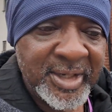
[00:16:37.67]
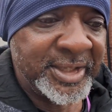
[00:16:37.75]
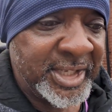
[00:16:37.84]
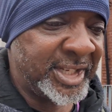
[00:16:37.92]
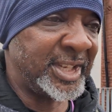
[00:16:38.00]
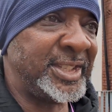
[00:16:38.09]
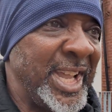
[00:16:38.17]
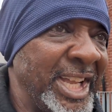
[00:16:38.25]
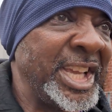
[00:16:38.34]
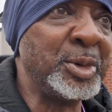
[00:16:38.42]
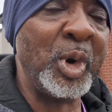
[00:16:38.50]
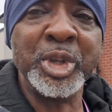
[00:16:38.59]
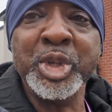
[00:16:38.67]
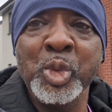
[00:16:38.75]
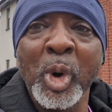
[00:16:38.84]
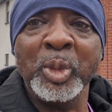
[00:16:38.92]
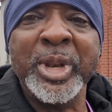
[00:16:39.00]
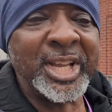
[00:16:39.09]
This is exactly what you
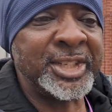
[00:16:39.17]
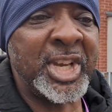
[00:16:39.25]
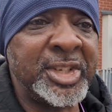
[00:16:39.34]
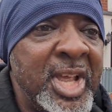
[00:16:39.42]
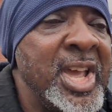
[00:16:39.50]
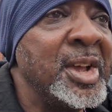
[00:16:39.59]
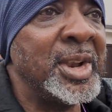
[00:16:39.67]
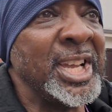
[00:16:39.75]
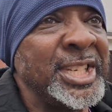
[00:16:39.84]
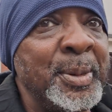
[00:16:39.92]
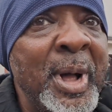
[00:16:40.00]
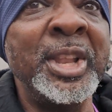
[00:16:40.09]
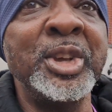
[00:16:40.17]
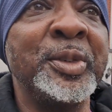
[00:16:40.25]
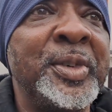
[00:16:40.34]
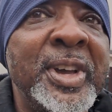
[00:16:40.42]
want with that smile on your